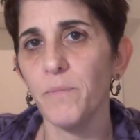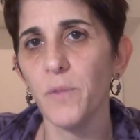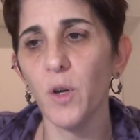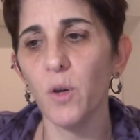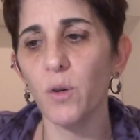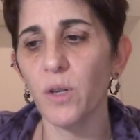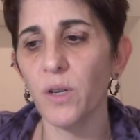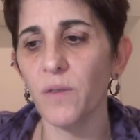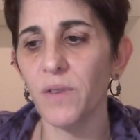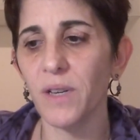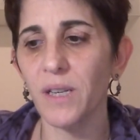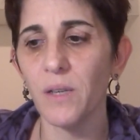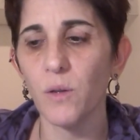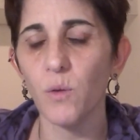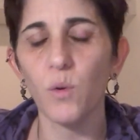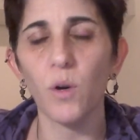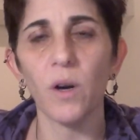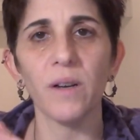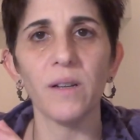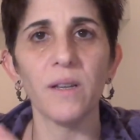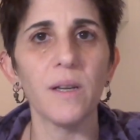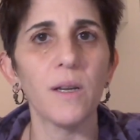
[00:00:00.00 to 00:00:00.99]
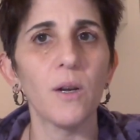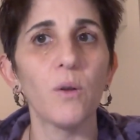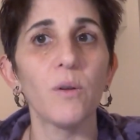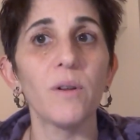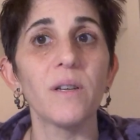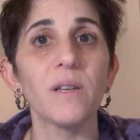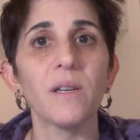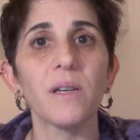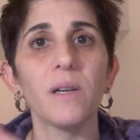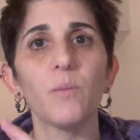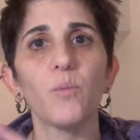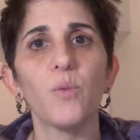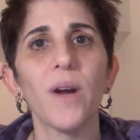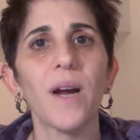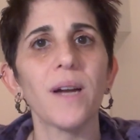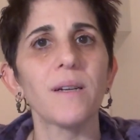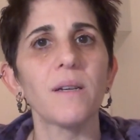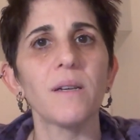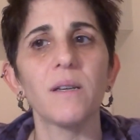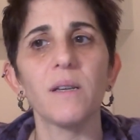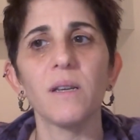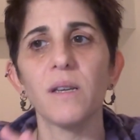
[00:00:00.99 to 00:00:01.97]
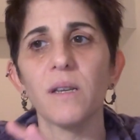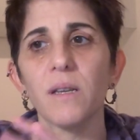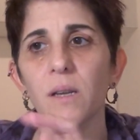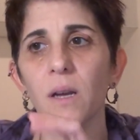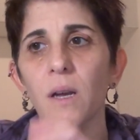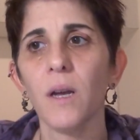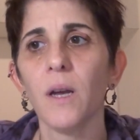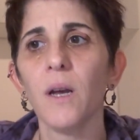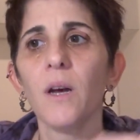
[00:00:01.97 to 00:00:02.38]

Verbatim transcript: Those of us who are in the holistic practices